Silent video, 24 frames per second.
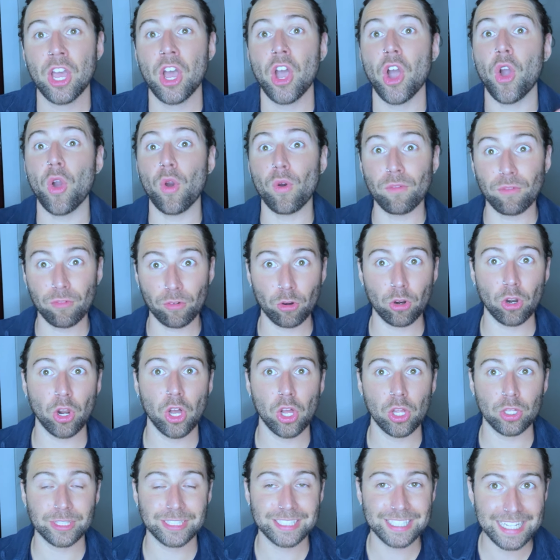
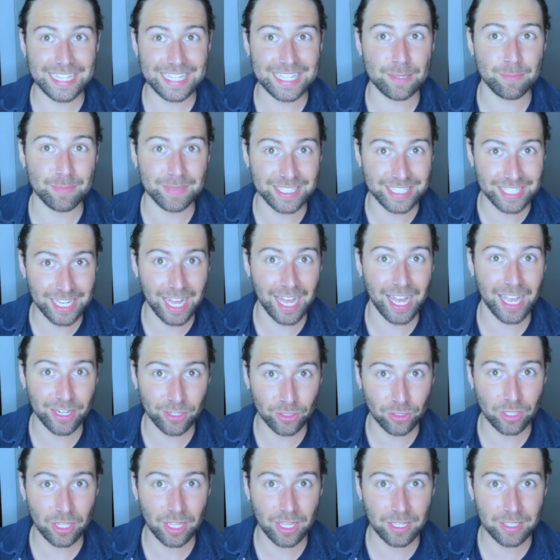overall team title
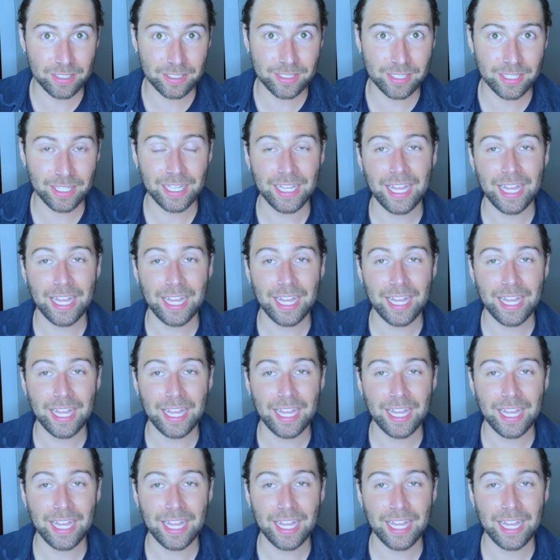hunt,